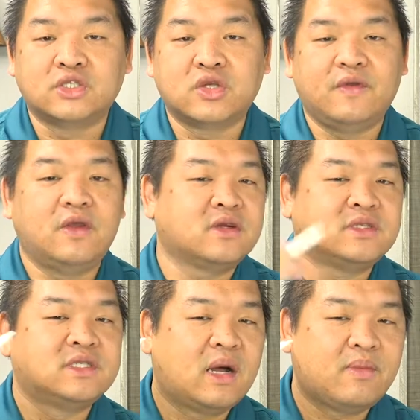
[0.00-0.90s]
So if you hear
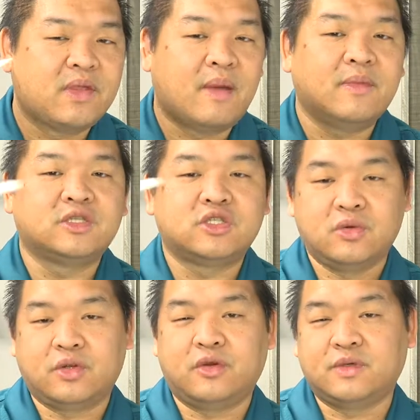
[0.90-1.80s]
double, that means
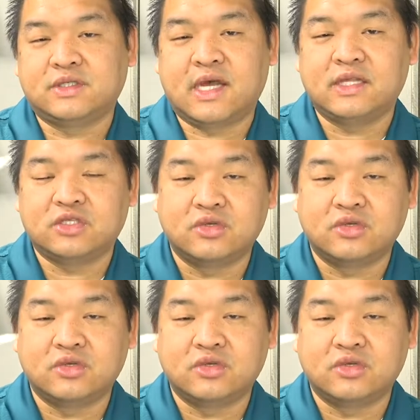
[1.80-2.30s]
200%.